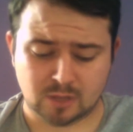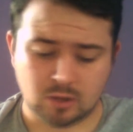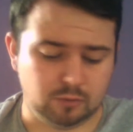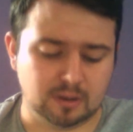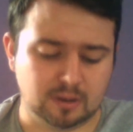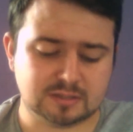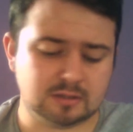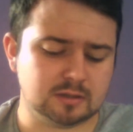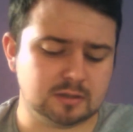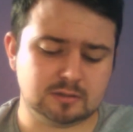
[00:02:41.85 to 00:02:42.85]
The rest of
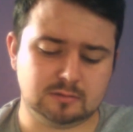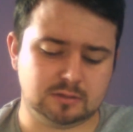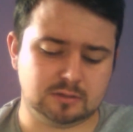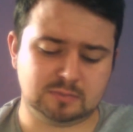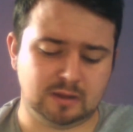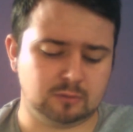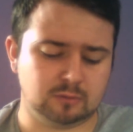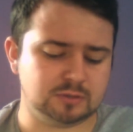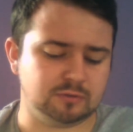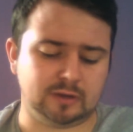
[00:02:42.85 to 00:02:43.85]
the
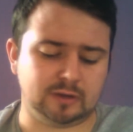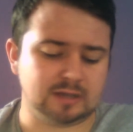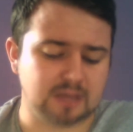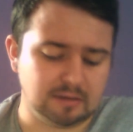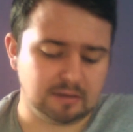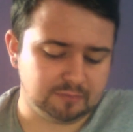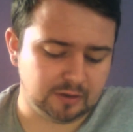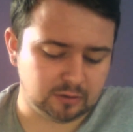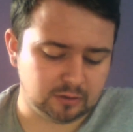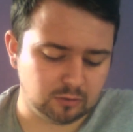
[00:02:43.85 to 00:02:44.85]
spells, you've got Cascading Fire
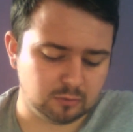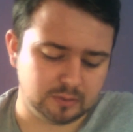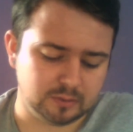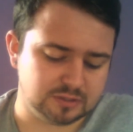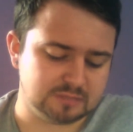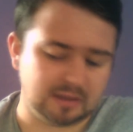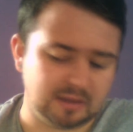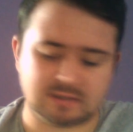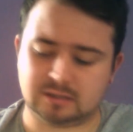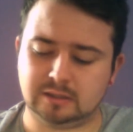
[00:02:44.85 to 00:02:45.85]
Cloak, which is
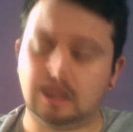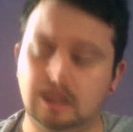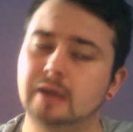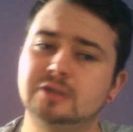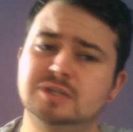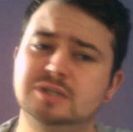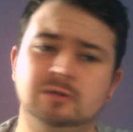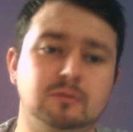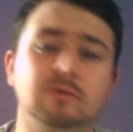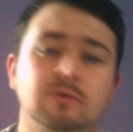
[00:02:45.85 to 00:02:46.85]
basically like Shield
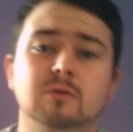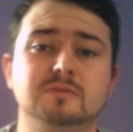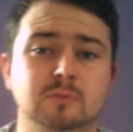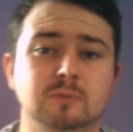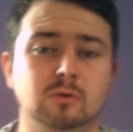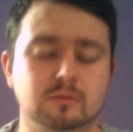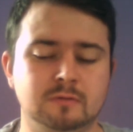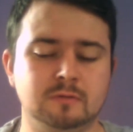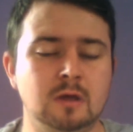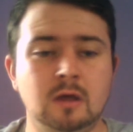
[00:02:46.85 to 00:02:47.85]
of Thorns from Law
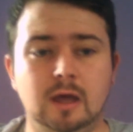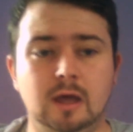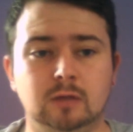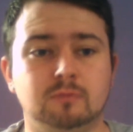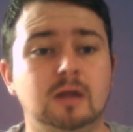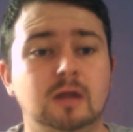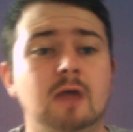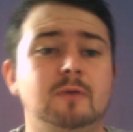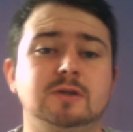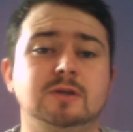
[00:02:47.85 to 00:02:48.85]
of
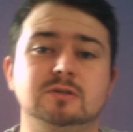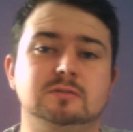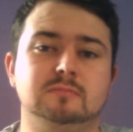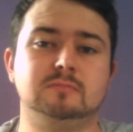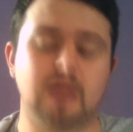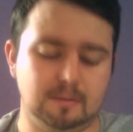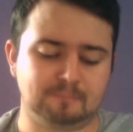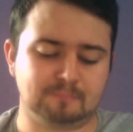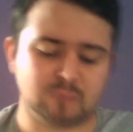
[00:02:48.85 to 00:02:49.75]
Life, where it does a